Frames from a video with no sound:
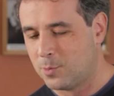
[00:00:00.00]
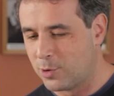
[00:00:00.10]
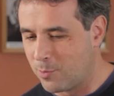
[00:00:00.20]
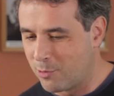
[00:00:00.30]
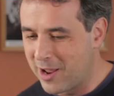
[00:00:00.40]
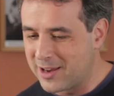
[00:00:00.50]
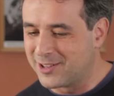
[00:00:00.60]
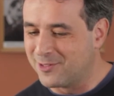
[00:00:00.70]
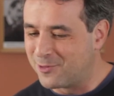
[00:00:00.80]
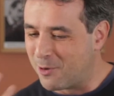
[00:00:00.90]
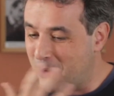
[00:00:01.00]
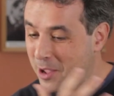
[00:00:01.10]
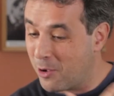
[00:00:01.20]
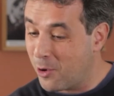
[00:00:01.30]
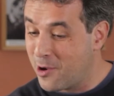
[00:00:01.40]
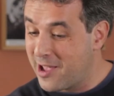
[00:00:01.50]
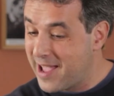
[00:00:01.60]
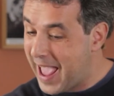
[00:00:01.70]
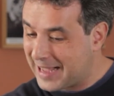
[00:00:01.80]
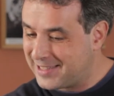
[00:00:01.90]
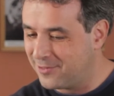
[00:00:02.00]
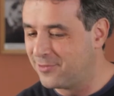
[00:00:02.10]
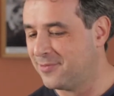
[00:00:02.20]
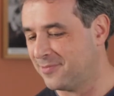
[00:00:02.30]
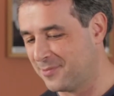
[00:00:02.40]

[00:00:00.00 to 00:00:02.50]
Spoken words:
preparation from my early active